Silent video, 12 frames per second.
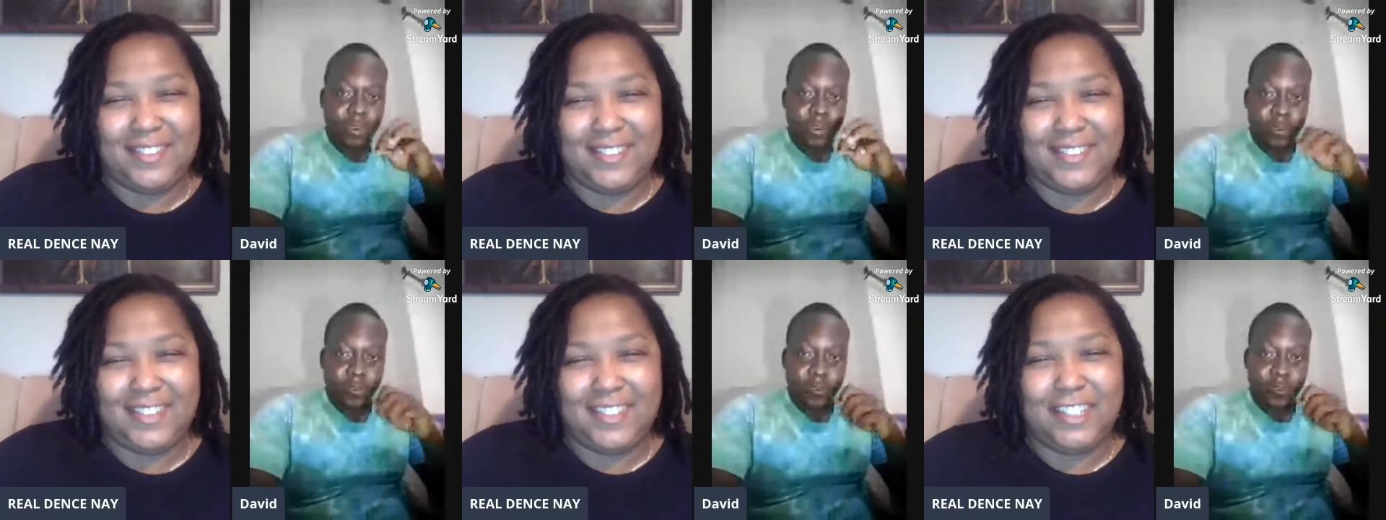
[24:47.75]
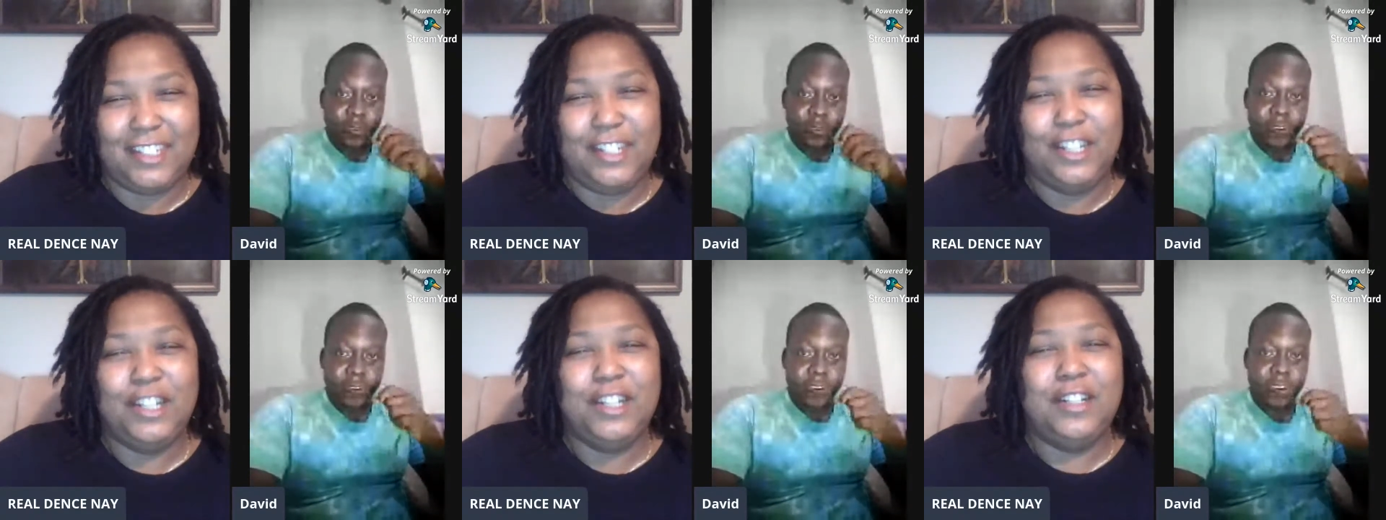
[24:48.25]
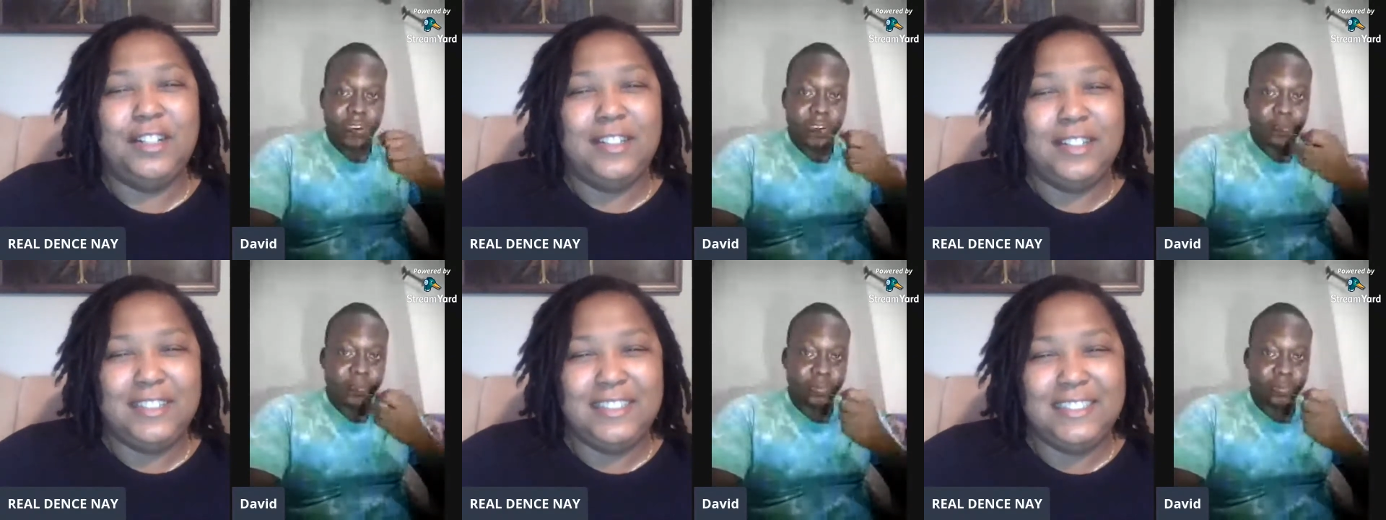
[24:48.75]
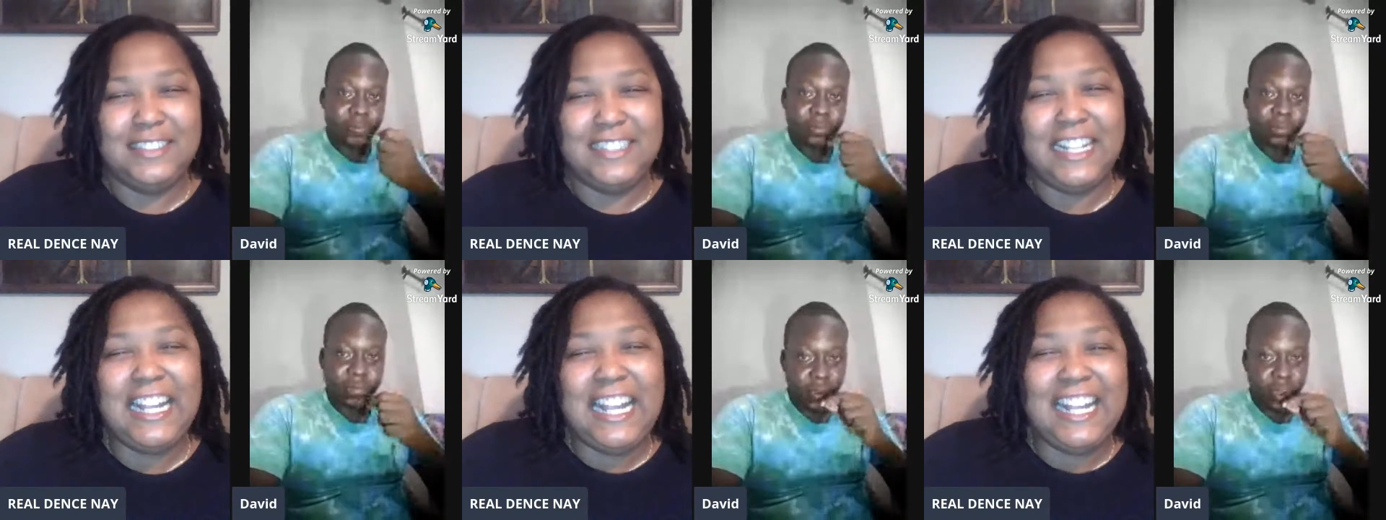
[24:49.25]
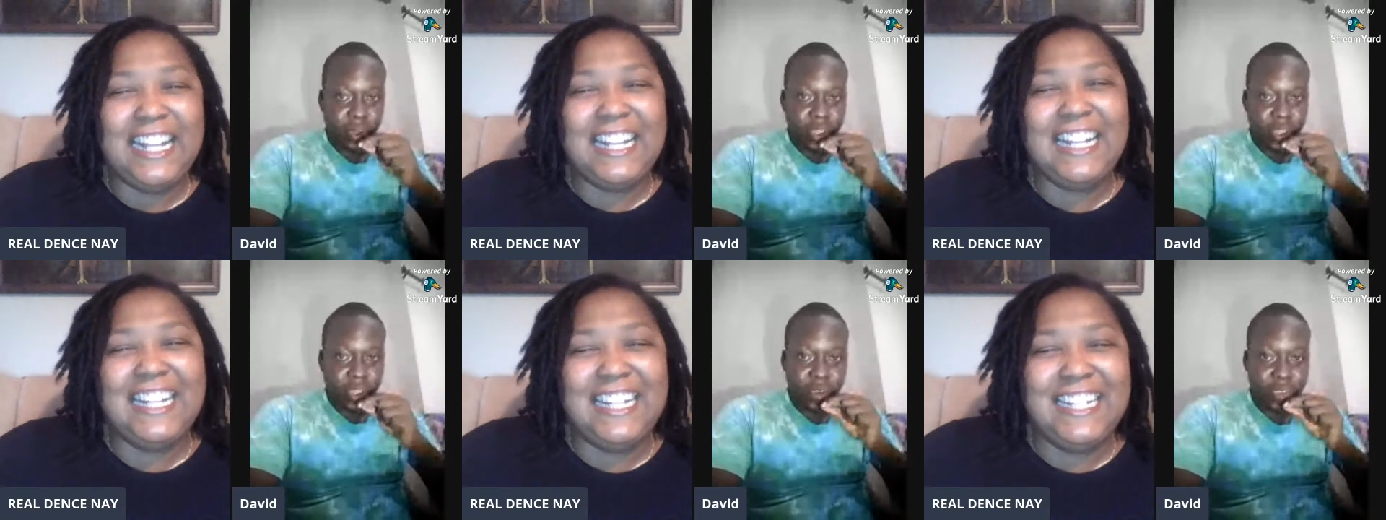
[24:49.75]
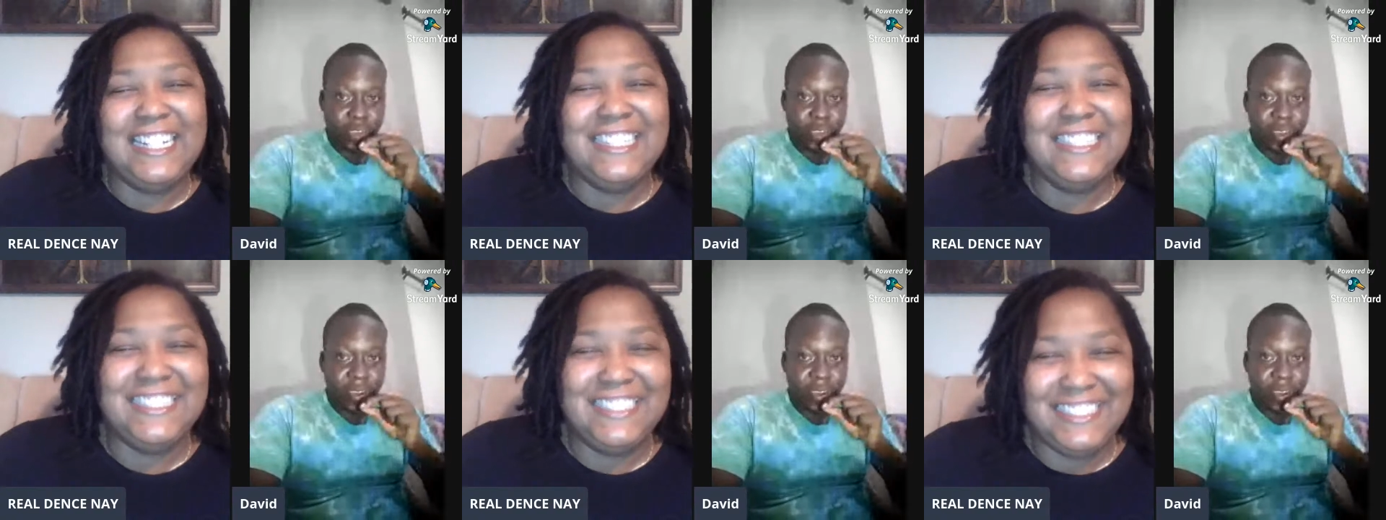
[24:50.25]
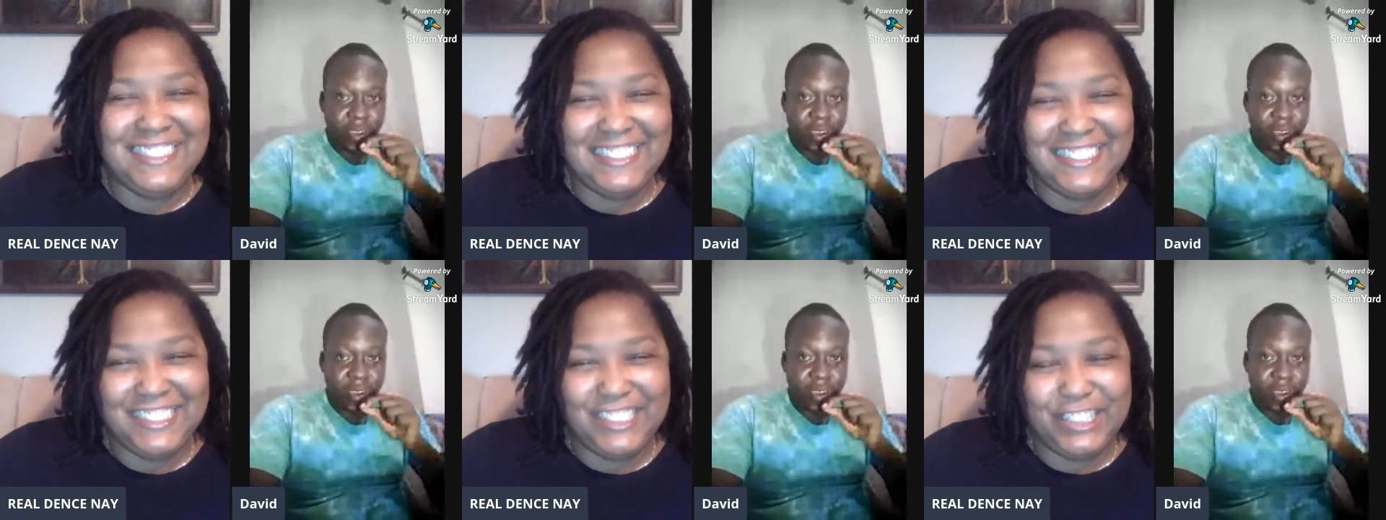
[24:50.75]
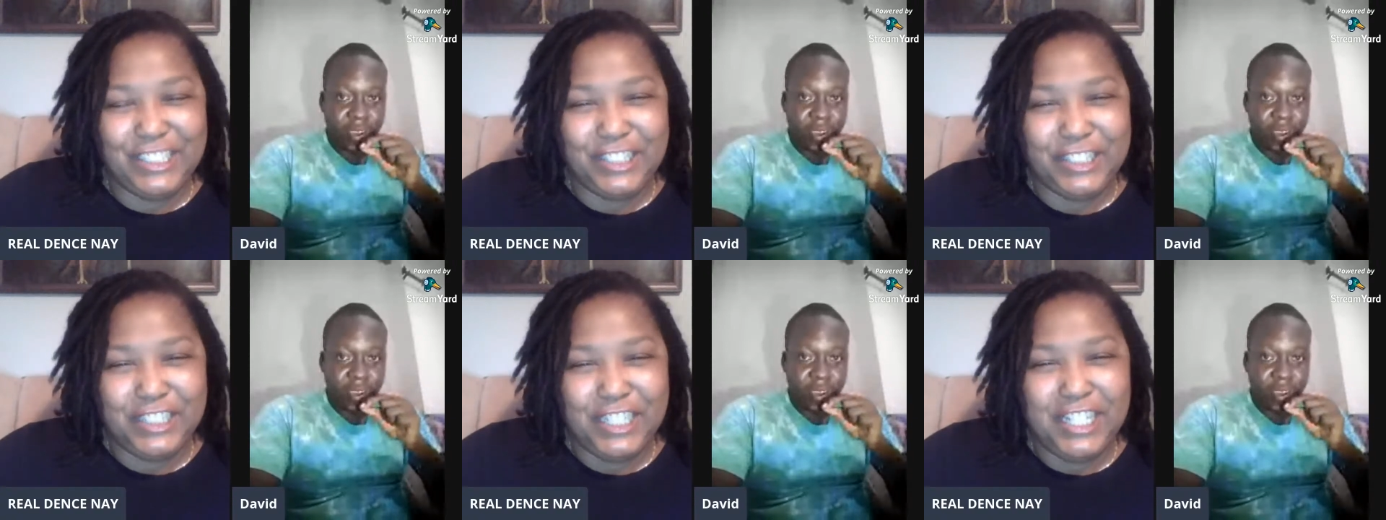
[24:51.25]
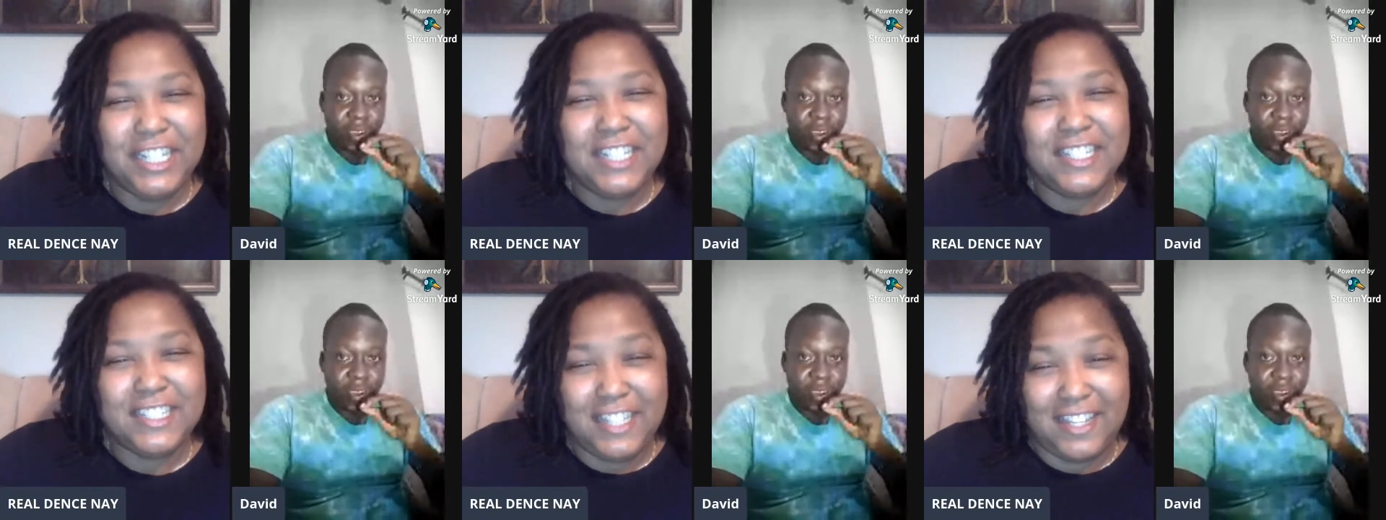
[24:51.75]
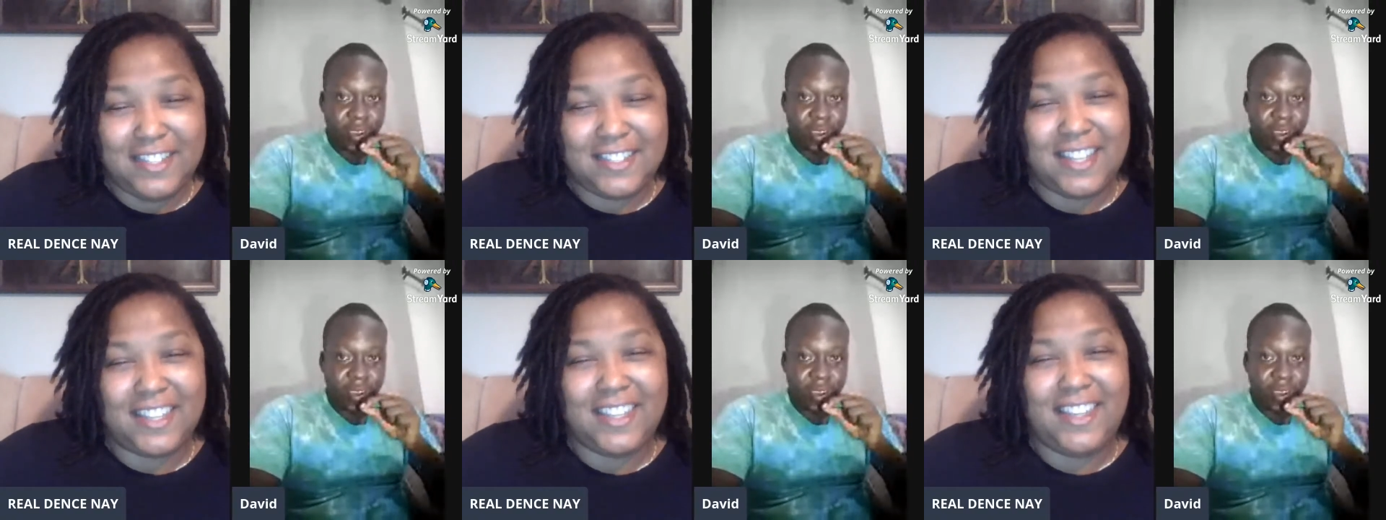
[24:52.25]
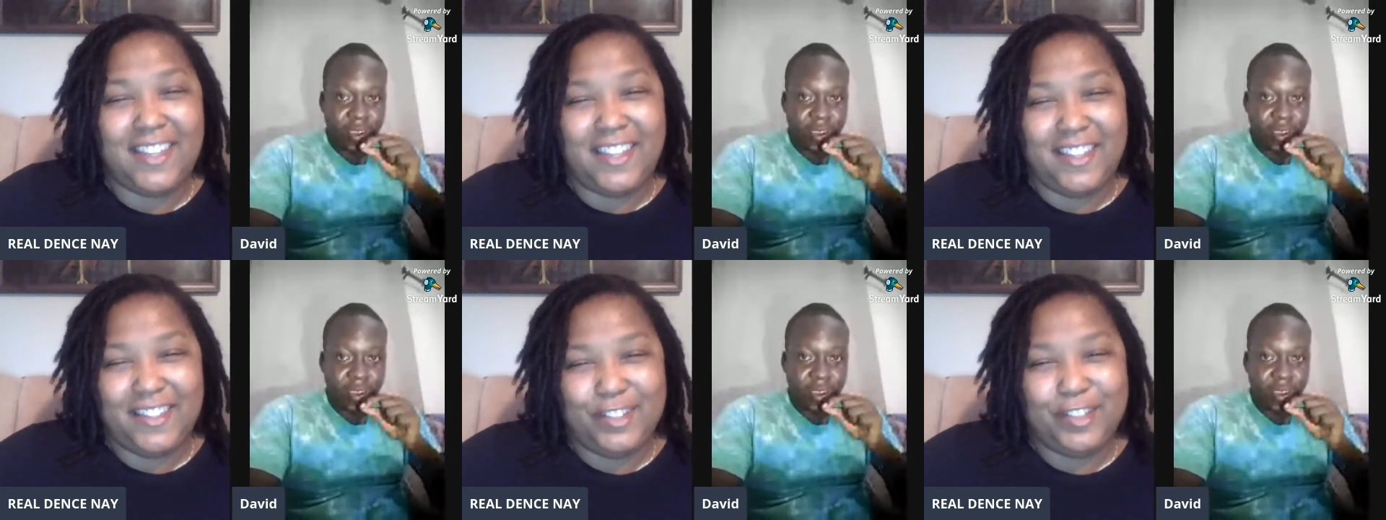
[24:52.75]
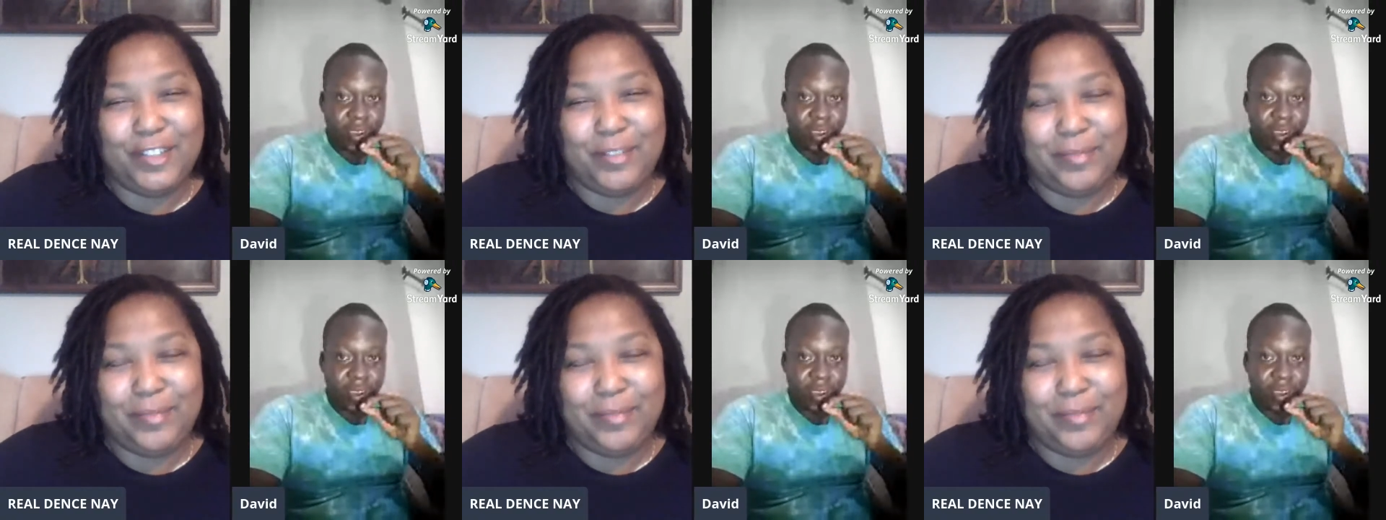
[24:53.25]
Speaker 1: Okay so can you hear me now?
Speaker 2: Yes, I can.